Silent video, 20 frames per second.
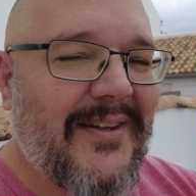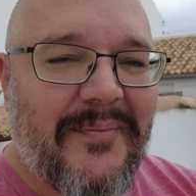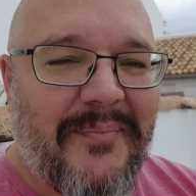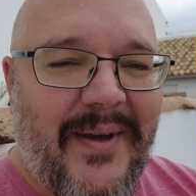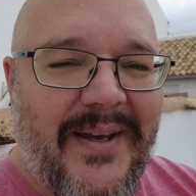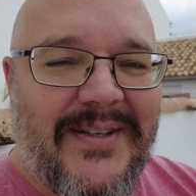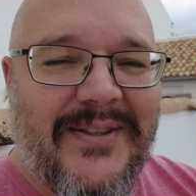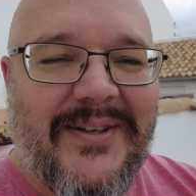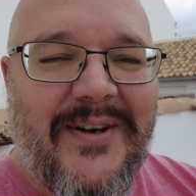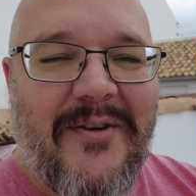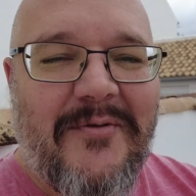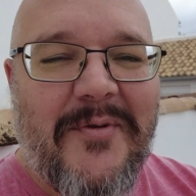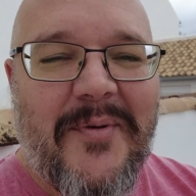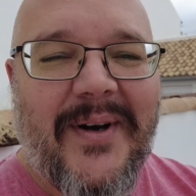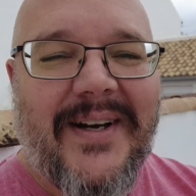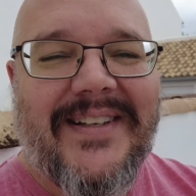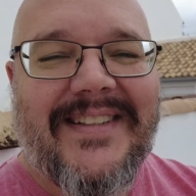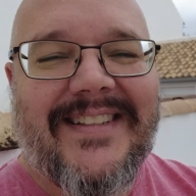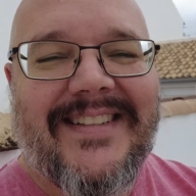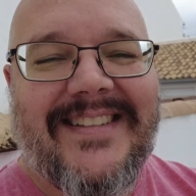make sure
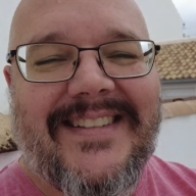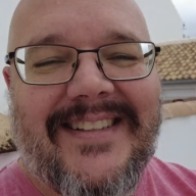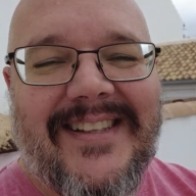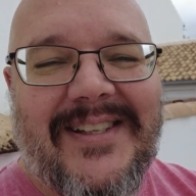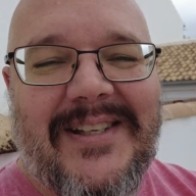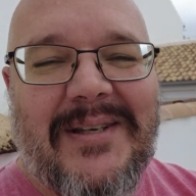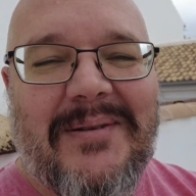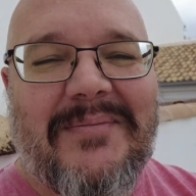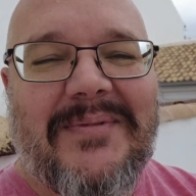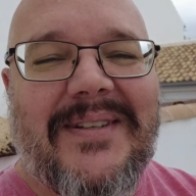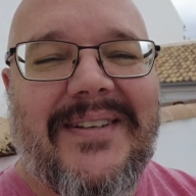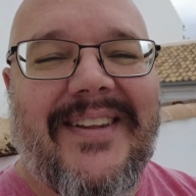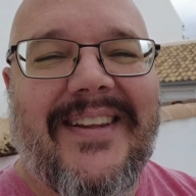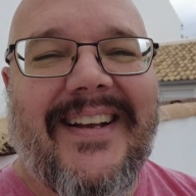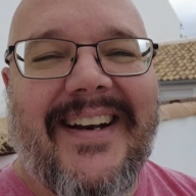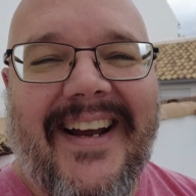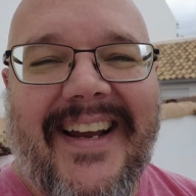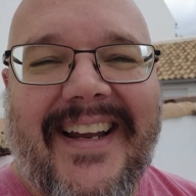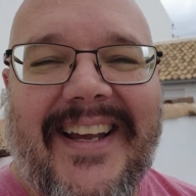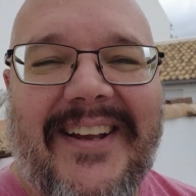everybody's asleep so
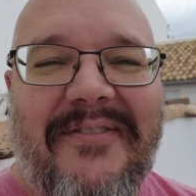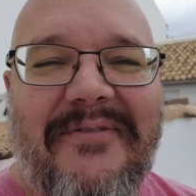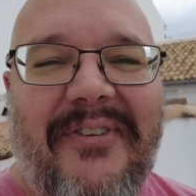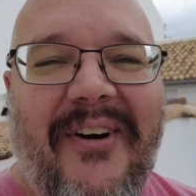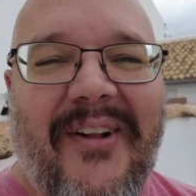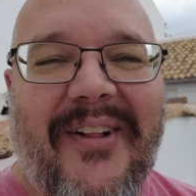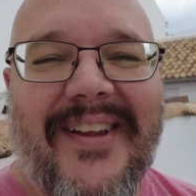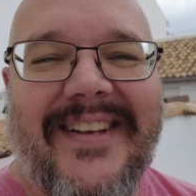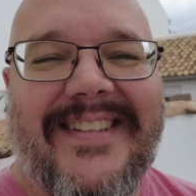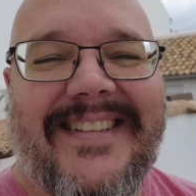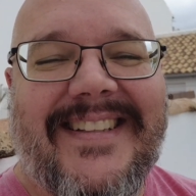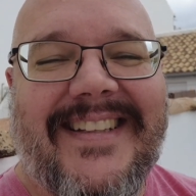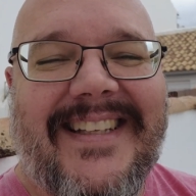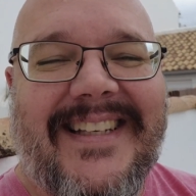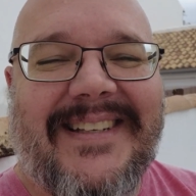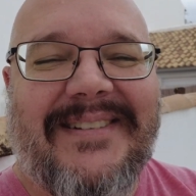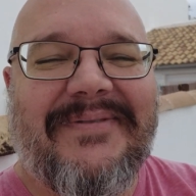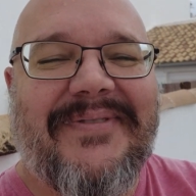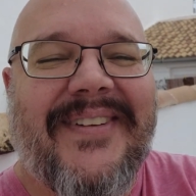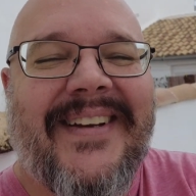that I can fall
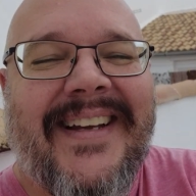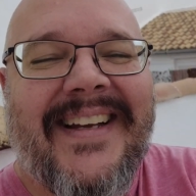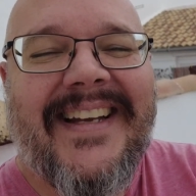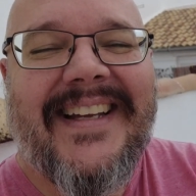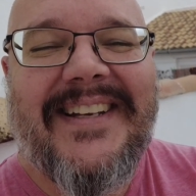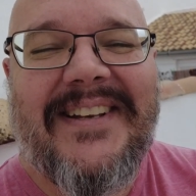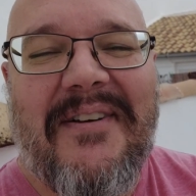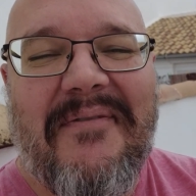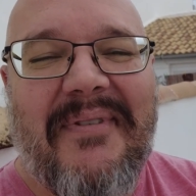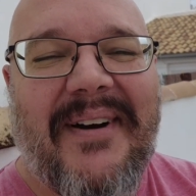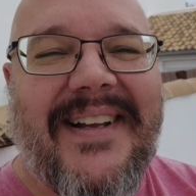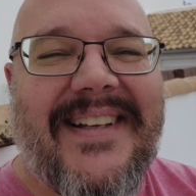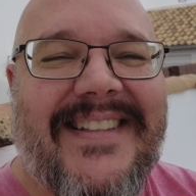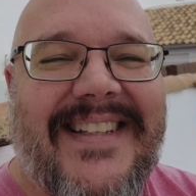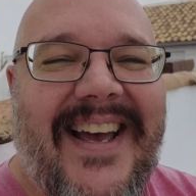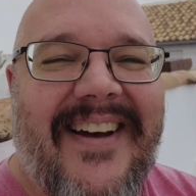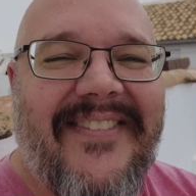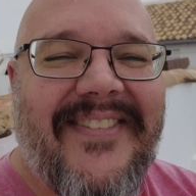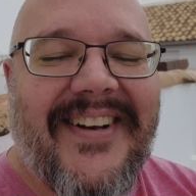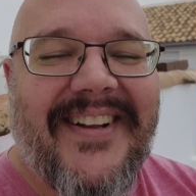asleep. Nobody's
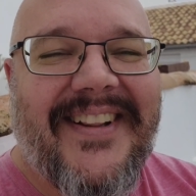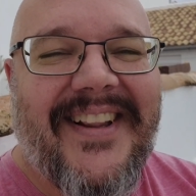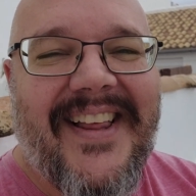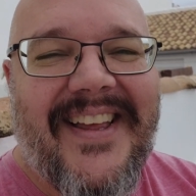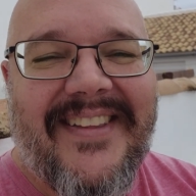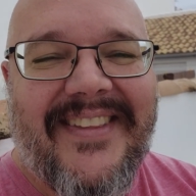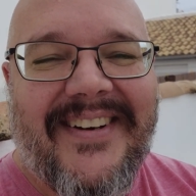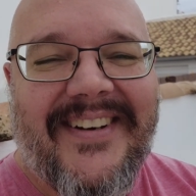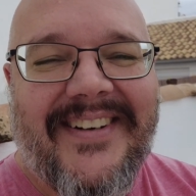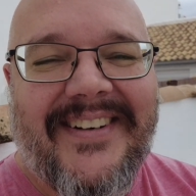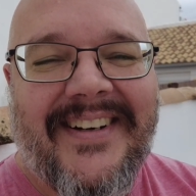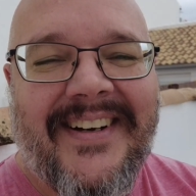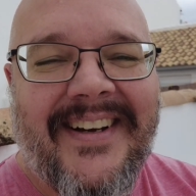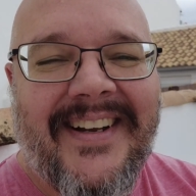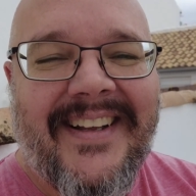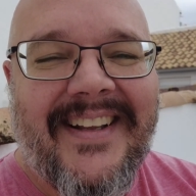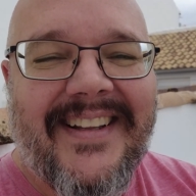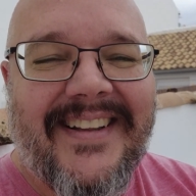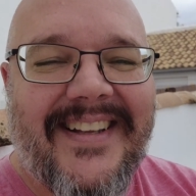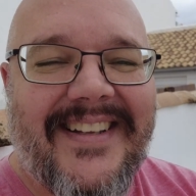having to lay there
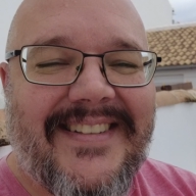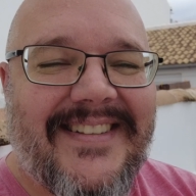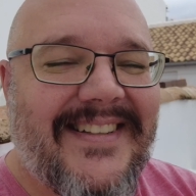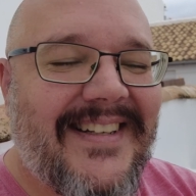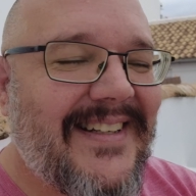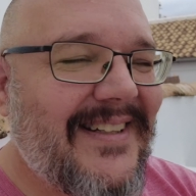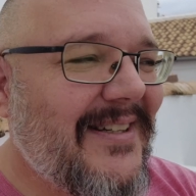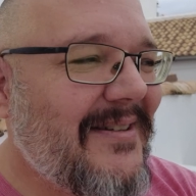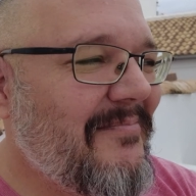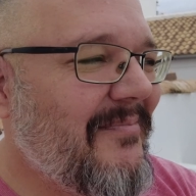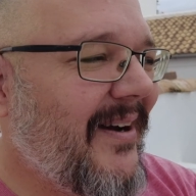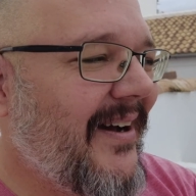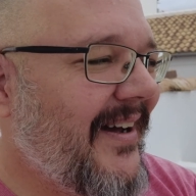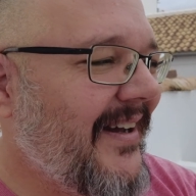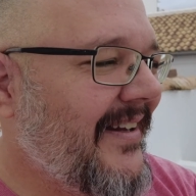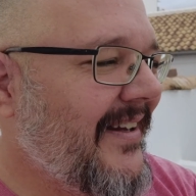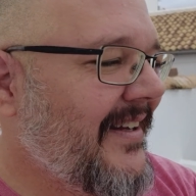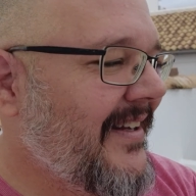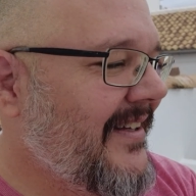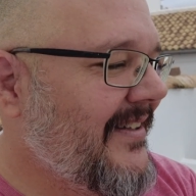listening to
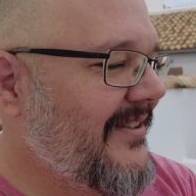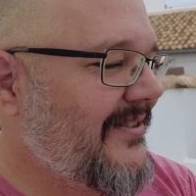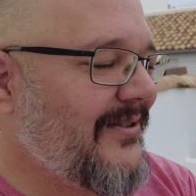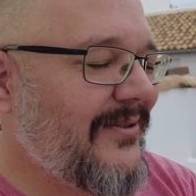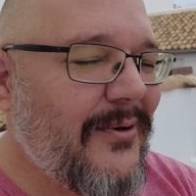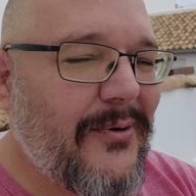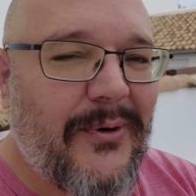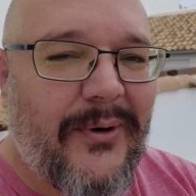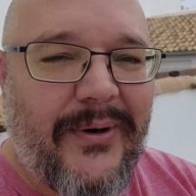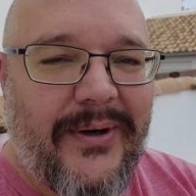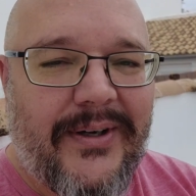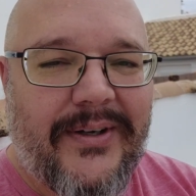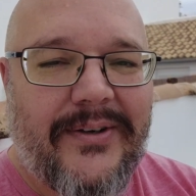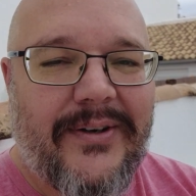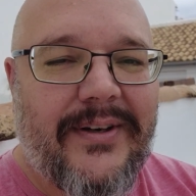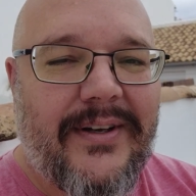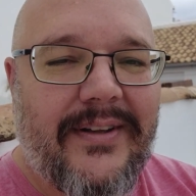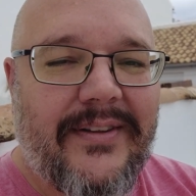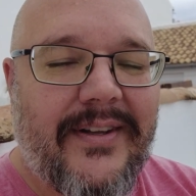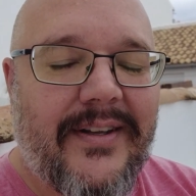my snoring
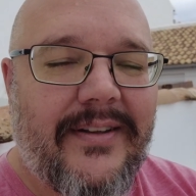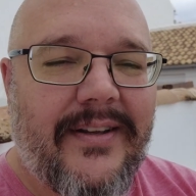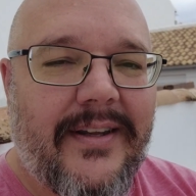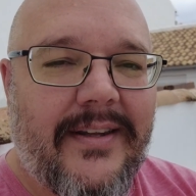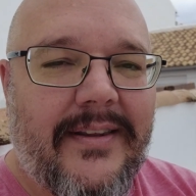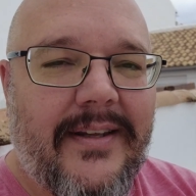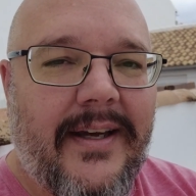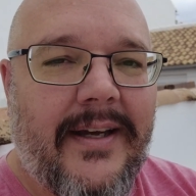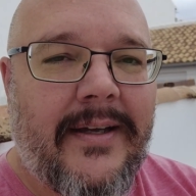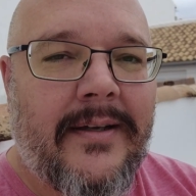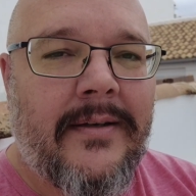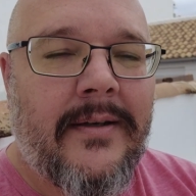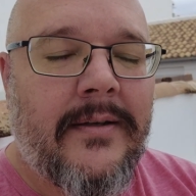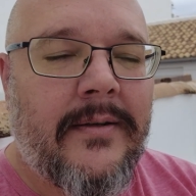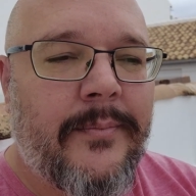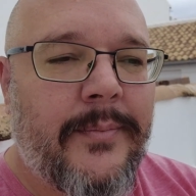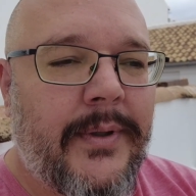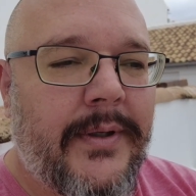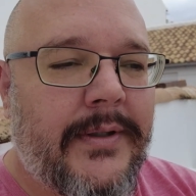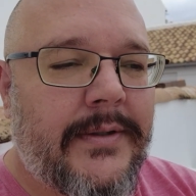or anything like that.
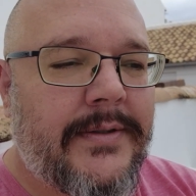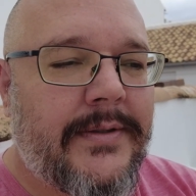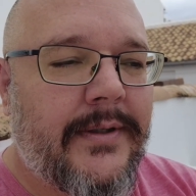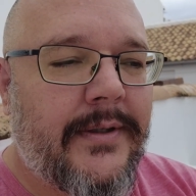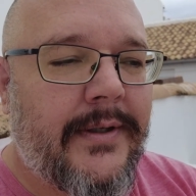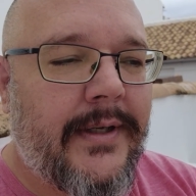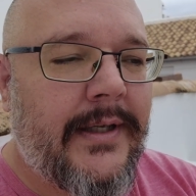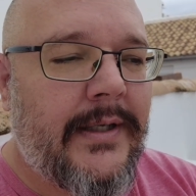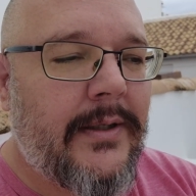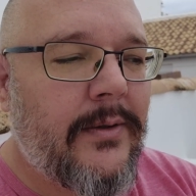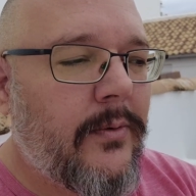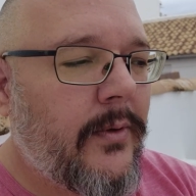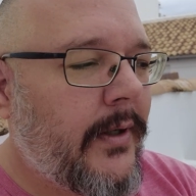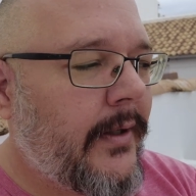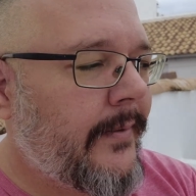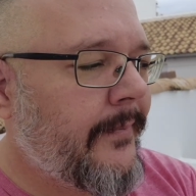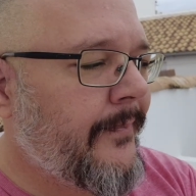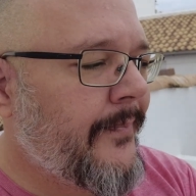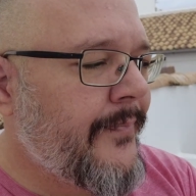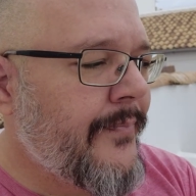But
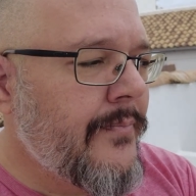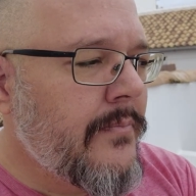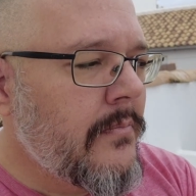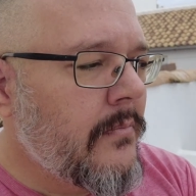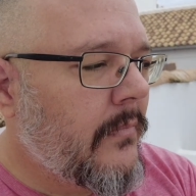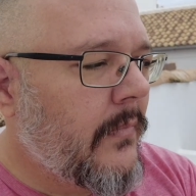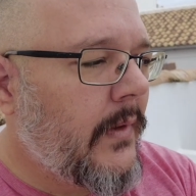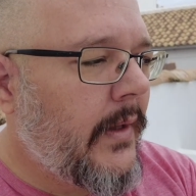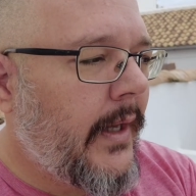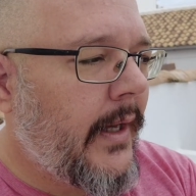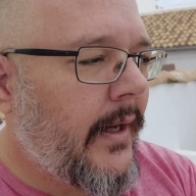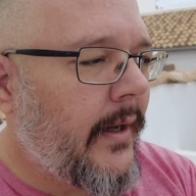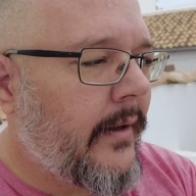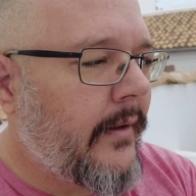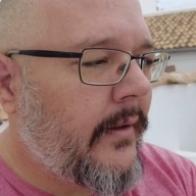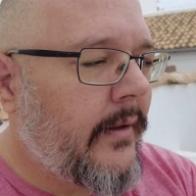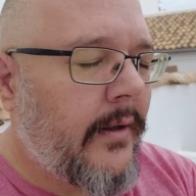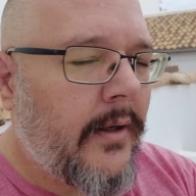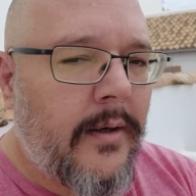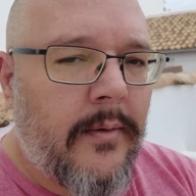anyway, yeah,
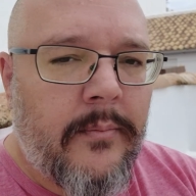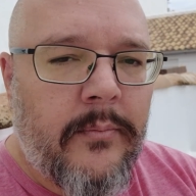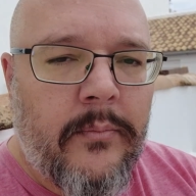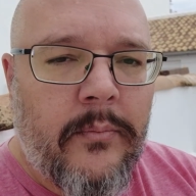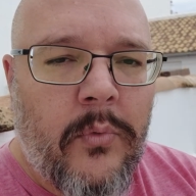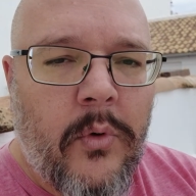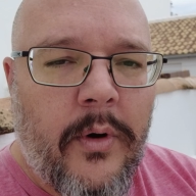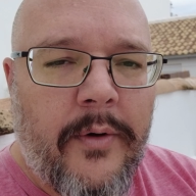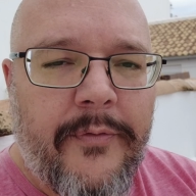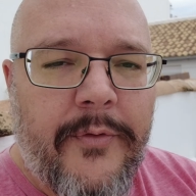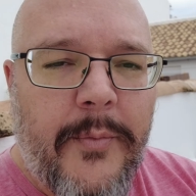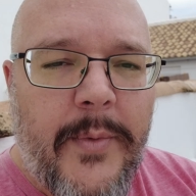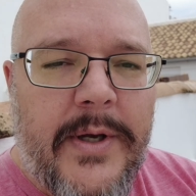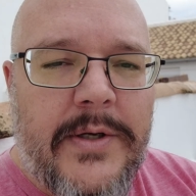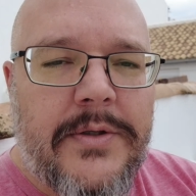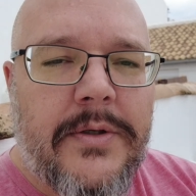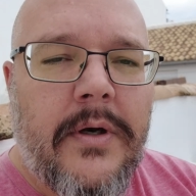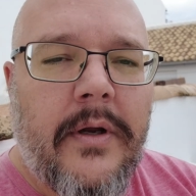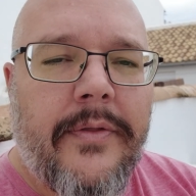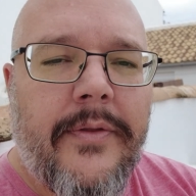more
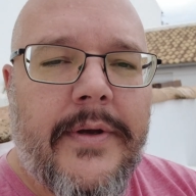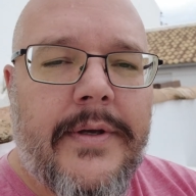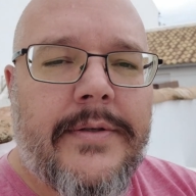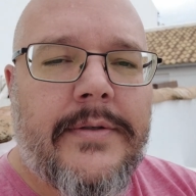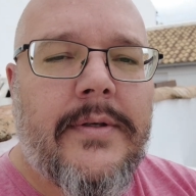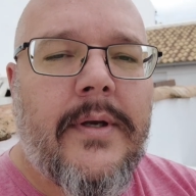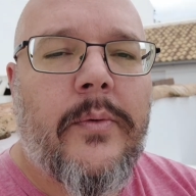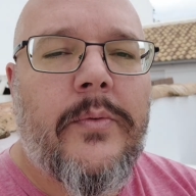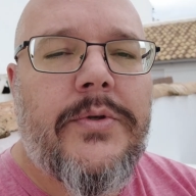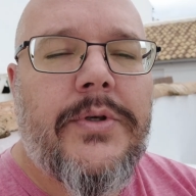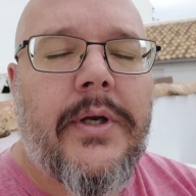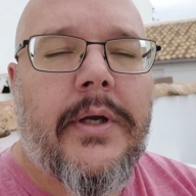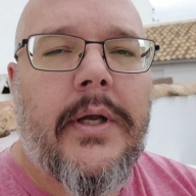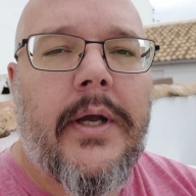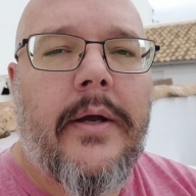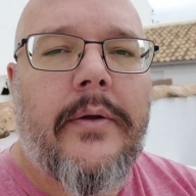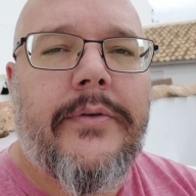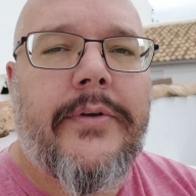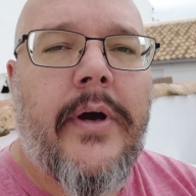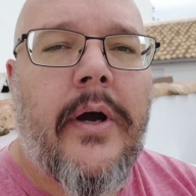information on this, I would check
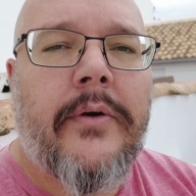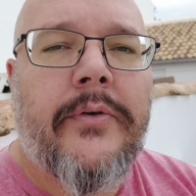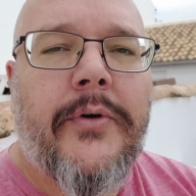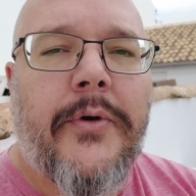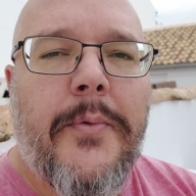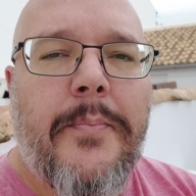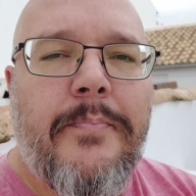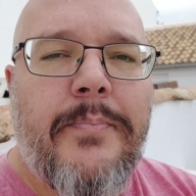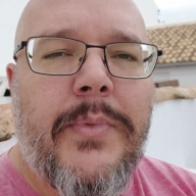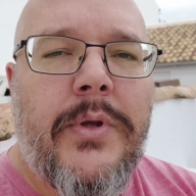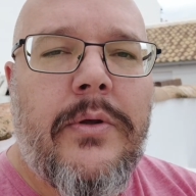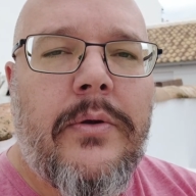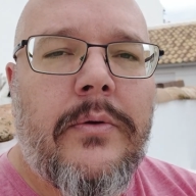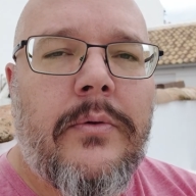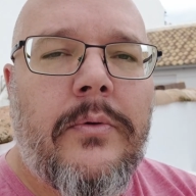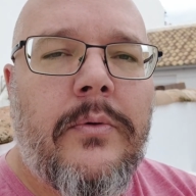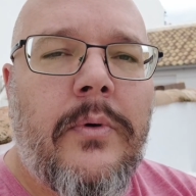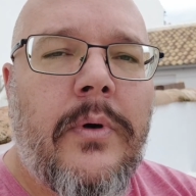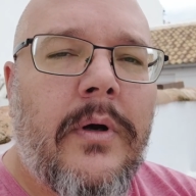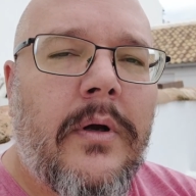out Dr.
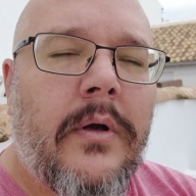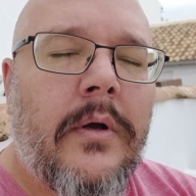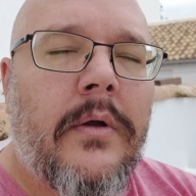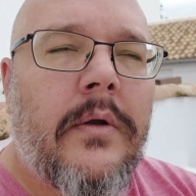Mew,